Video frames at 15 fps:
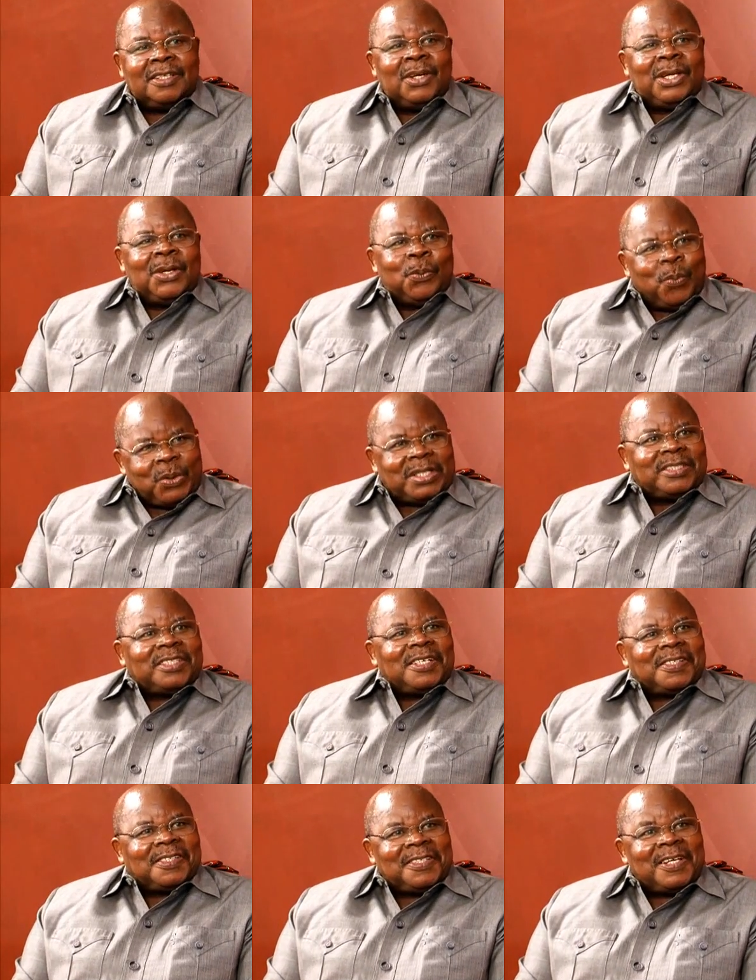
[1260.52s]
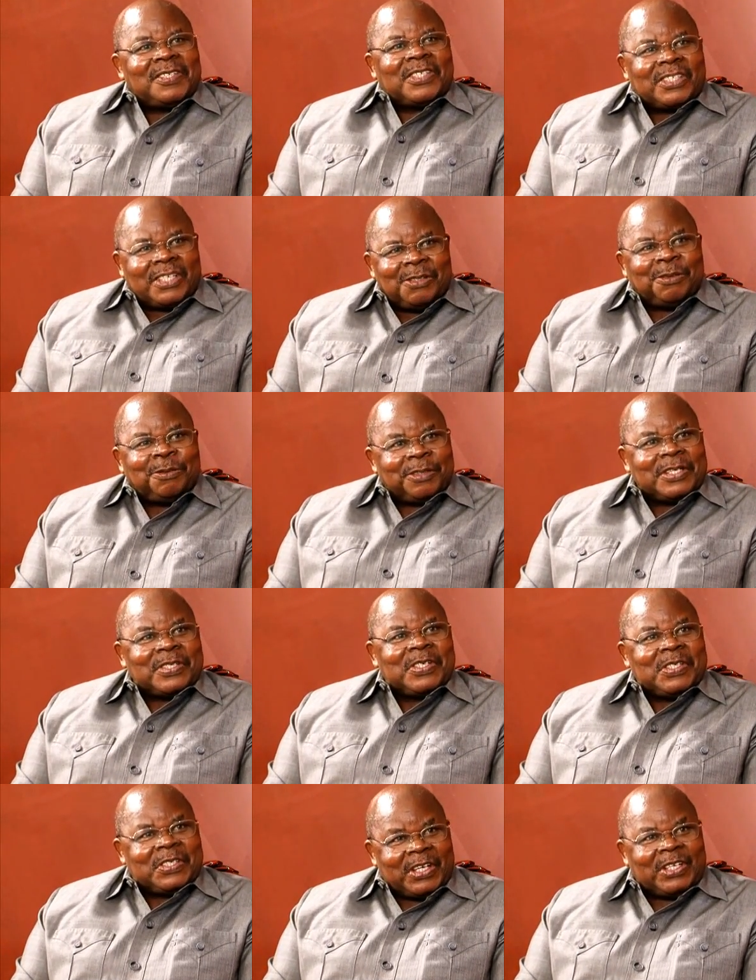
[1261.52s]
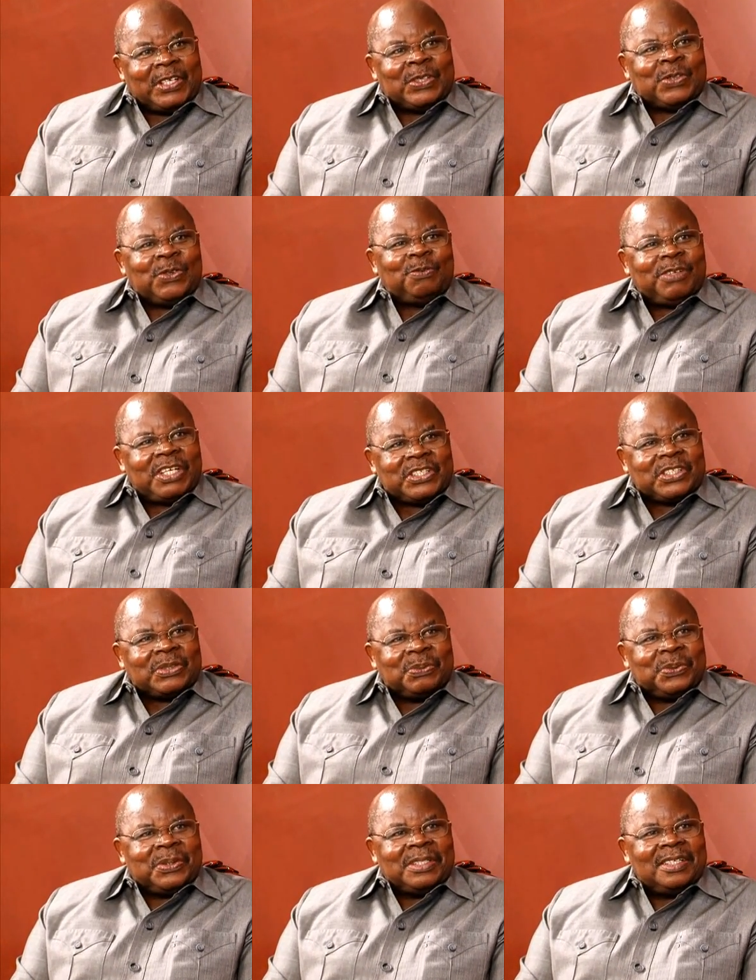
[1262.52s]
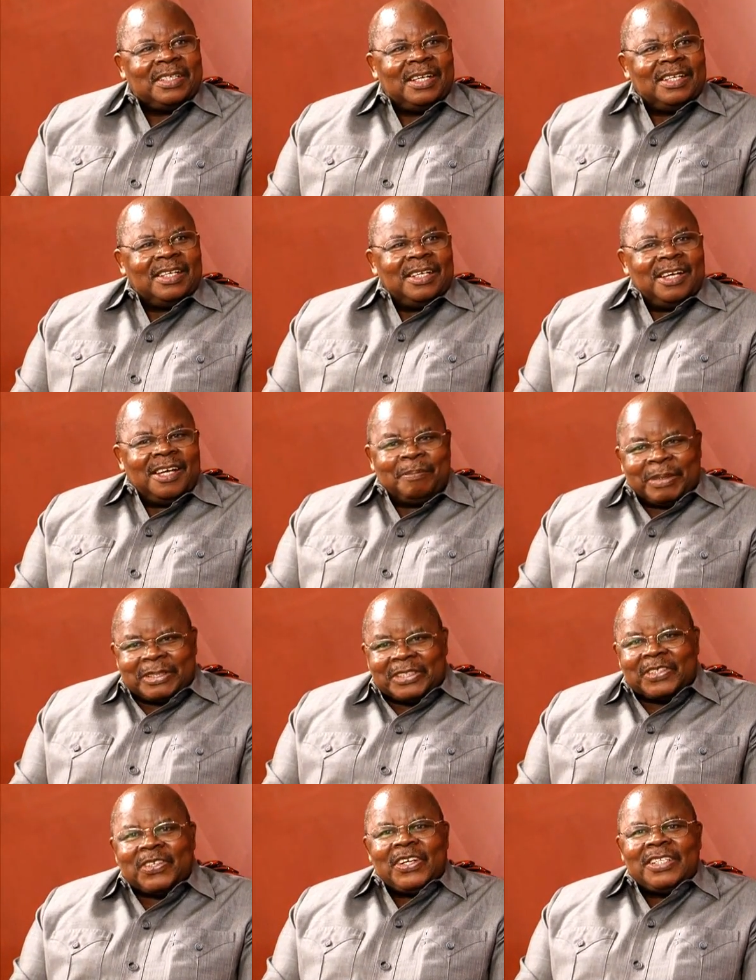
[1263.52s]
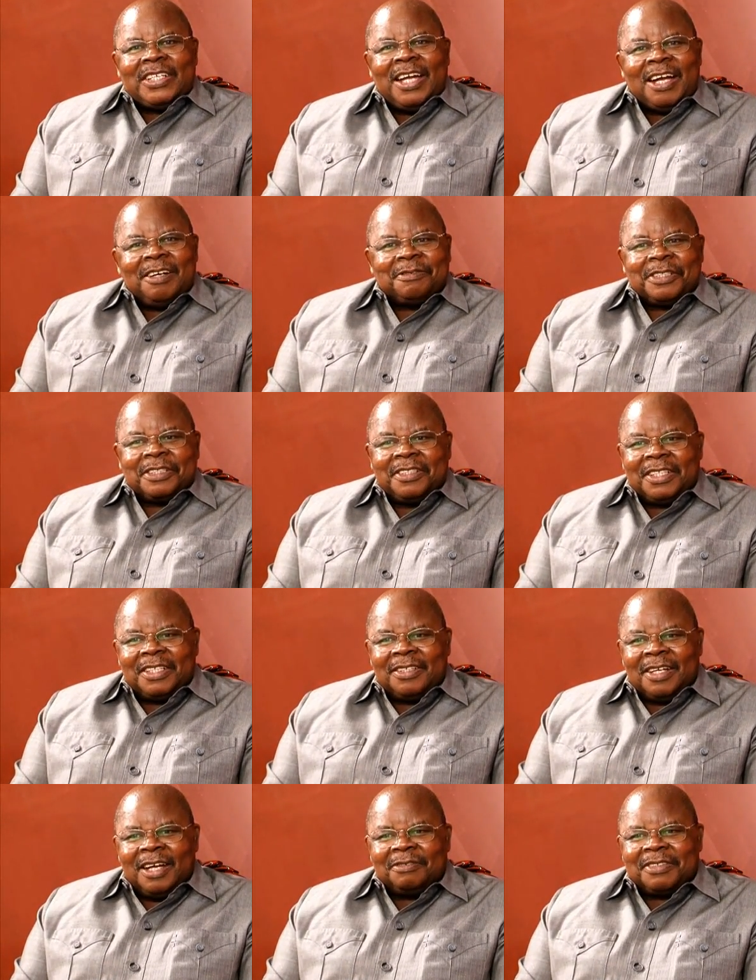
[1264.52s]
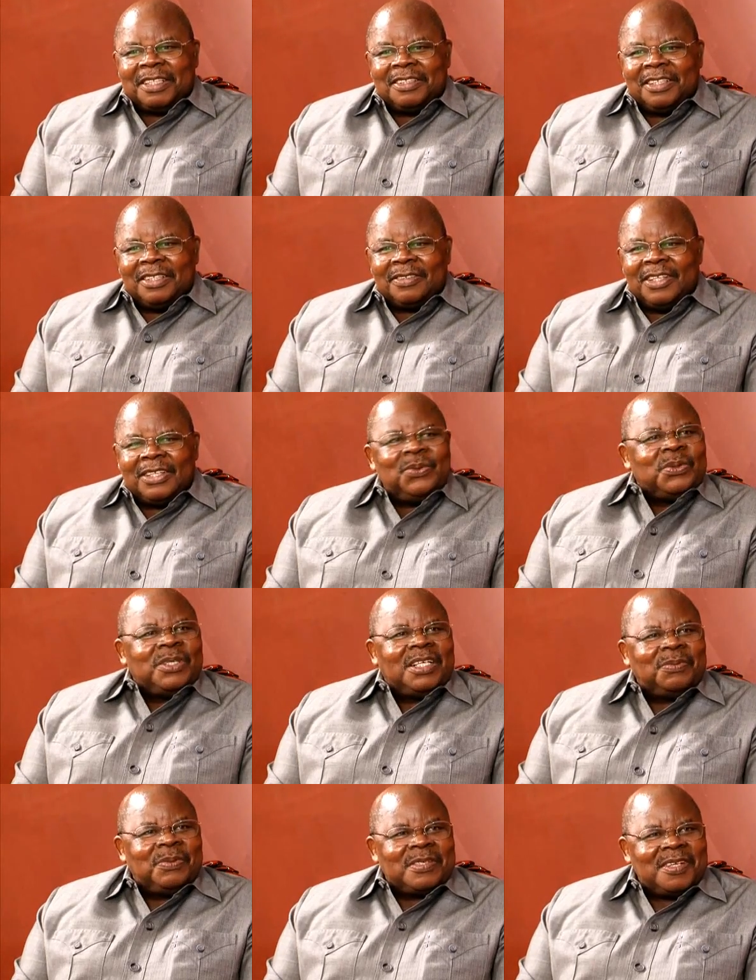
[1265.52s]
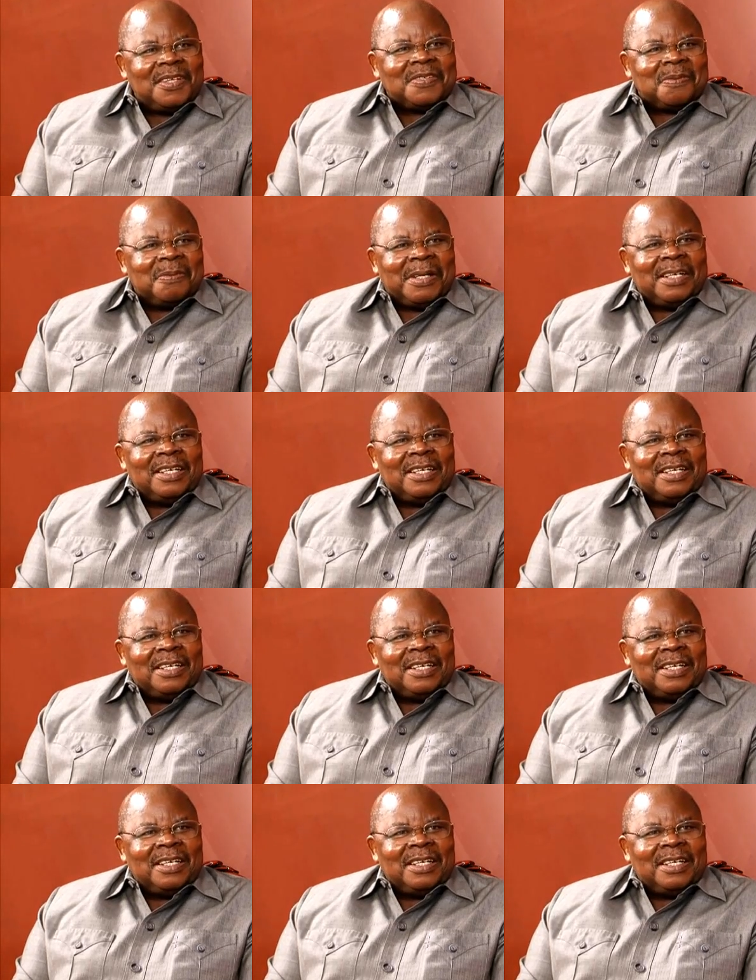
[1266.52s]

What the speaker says: we in Tanzania still face the challenge of nationhood, particularly after the union with Zanzibar.